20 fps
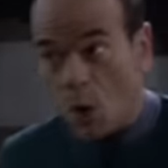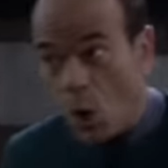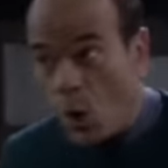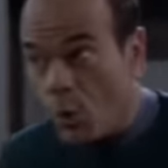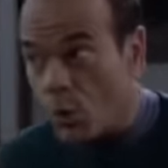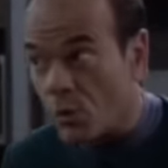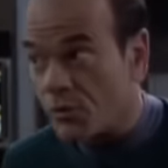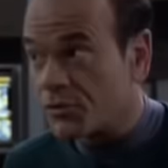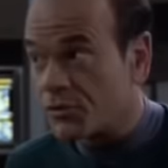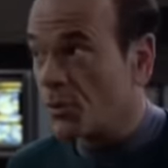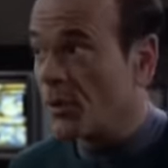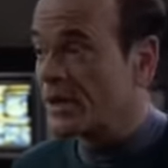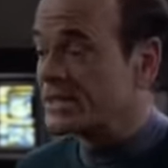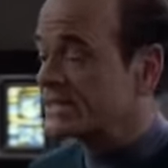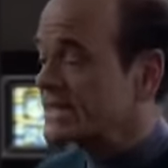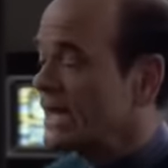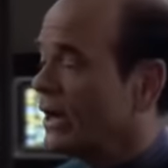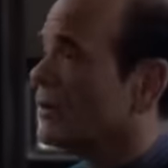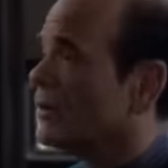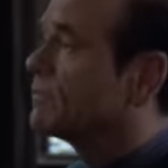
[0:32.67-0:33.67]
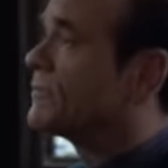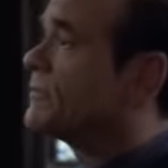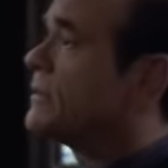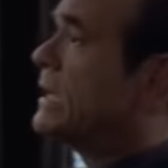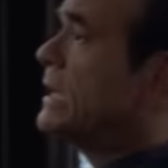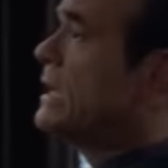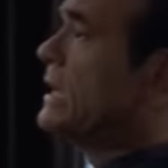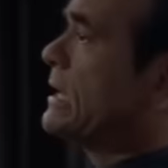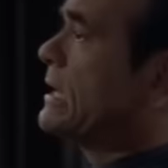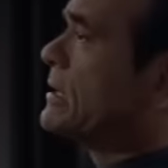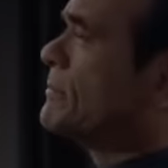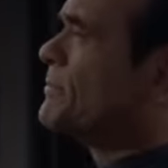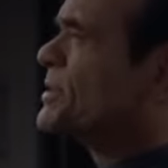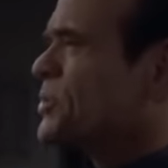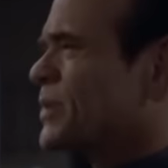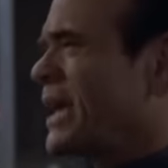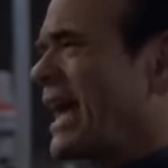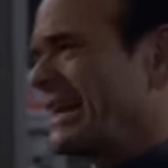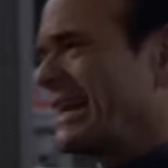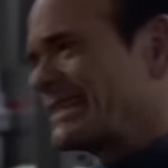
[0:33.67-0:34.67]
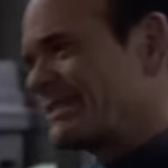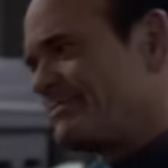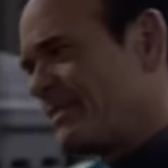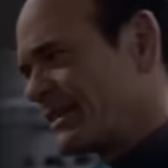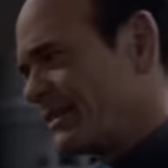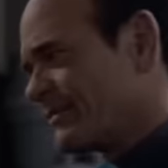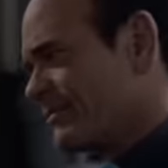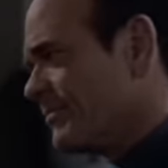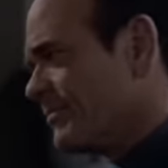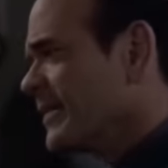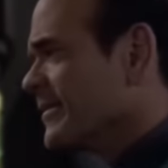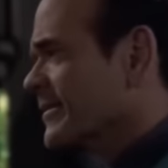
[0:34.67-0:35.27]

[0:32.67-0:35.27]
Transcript: goal for oneself, but you can't expect it from